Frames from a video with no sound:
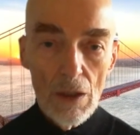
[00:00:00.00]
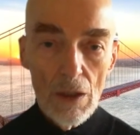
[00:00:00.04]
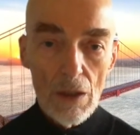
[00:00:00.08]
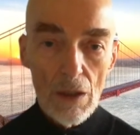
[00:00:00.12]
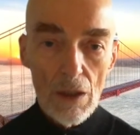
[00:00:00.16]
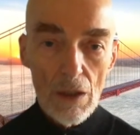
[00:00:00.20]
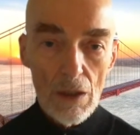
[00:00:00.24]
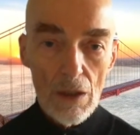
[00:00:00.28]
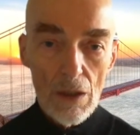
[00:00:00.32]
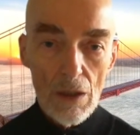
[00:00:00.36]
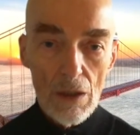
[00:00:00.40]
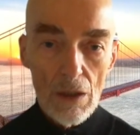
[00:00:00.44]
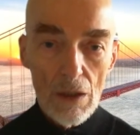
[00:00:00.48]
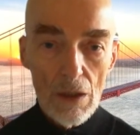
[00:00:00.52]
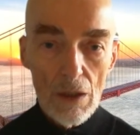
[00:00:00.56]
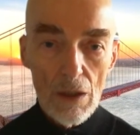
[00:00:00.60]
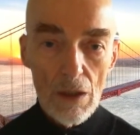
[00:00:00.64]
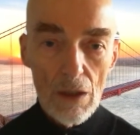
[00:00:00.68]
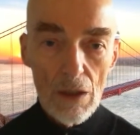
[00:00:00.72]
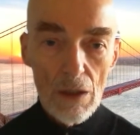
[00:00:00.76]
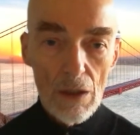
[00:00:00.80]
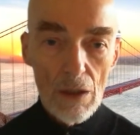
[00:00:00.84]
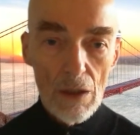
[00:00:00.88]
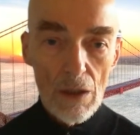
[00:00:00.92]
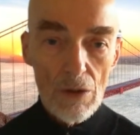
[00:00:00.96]

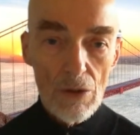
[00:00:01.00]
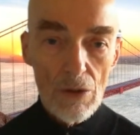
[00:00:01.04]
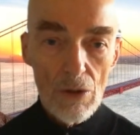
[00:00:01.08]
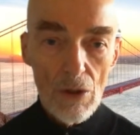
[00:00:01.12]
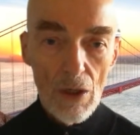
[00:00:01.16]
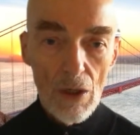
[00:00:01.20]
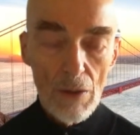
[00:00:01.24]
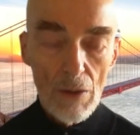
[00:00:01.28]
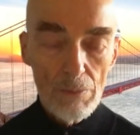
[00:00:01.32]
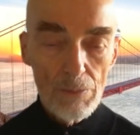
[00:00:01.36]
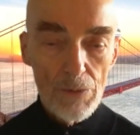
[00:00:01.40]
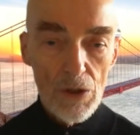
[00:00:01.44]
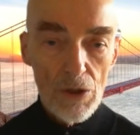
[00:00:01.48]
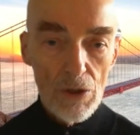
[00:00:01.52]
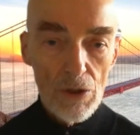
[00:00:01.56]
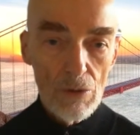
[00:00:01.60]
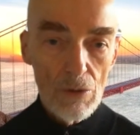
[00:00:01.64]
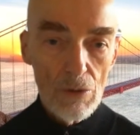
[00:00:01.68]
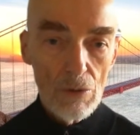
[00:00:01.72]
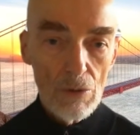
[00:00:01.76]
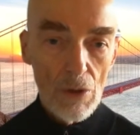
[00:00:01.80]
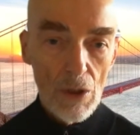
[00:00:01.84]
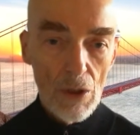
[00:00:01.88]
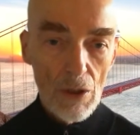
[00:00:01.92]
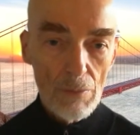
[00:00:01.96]
up
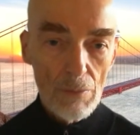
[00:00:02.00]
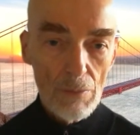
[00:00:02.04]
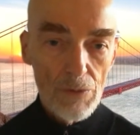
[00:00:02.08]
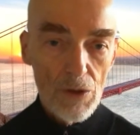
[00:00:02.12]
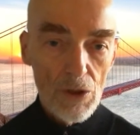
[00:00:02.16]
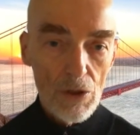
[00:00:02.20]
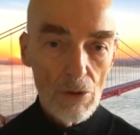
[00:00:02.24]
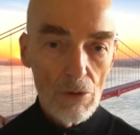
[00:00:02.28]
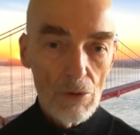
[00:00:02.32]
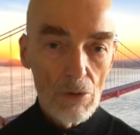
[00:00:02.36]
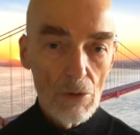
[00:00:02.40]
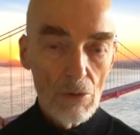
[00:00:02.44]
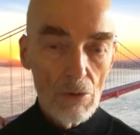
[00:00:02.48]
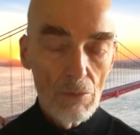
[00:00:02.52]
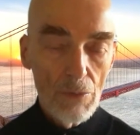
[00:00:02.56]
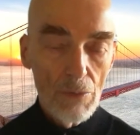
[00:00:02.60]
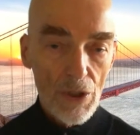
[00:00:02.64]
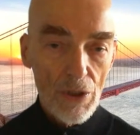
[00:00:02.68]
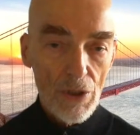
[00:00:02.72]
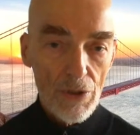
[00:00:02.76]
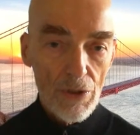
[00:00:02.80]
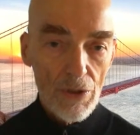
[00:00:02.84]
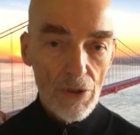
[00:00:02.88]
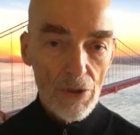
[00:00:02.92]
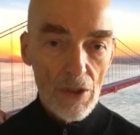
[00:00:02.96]
to
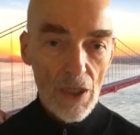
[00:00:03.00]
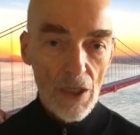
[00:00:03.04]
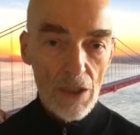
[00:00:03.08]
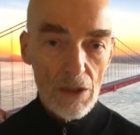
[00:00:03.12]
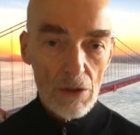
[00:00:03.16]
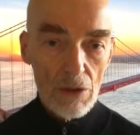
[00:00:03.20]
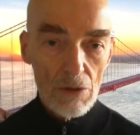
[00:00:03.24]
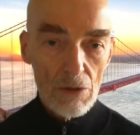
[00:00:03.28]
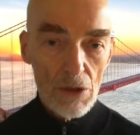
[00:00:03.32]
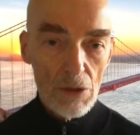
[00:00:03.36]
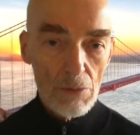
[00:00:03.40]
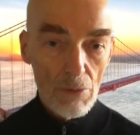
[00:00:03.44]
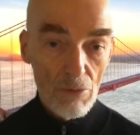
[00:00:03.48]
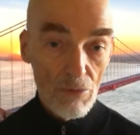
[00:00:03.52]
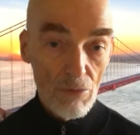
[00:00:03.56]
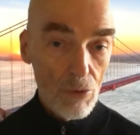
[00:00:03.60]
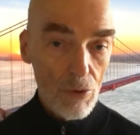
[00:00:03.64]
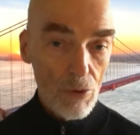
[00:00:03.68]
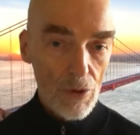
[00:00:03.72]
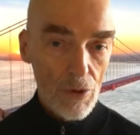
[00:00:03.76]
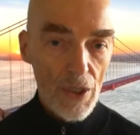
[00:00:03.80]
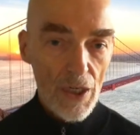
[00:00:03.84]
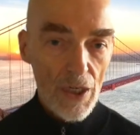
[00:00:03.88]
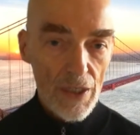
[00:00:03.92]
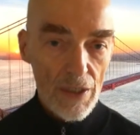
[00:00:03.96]
mailing the letters,
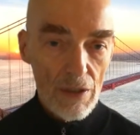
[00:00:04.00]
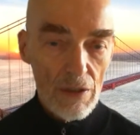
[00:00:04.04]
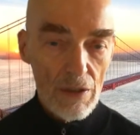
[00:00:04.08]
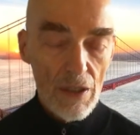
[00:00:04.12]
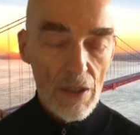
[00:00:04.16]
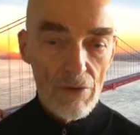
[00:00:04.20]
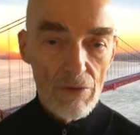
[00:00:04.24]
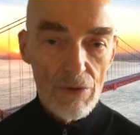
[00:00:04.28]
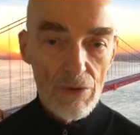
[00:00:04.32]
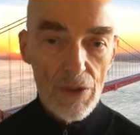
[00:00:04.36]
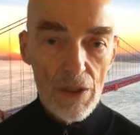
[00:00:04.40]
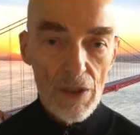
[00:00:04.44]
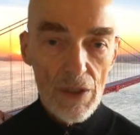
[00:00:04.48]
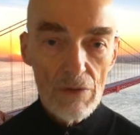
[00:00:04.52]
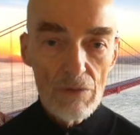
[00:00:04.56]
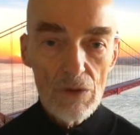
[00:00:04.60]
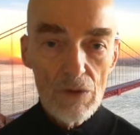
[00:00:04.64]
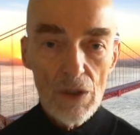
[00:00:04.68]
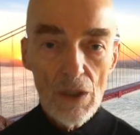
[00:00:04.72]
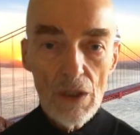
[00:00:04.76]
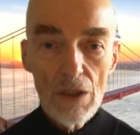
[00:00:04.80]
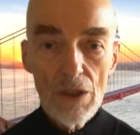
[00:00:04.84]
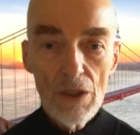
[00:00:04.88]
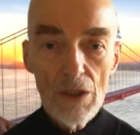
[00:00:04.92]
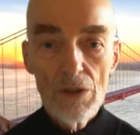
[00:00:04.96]
before 9/11,
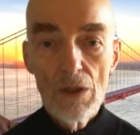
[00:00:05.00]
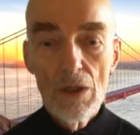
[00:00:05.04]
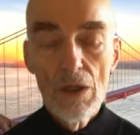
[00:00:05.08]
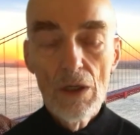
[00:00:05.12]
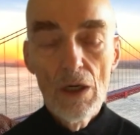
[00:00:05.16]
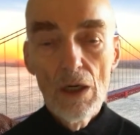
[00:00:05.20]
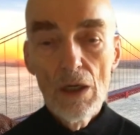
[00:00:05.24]
even on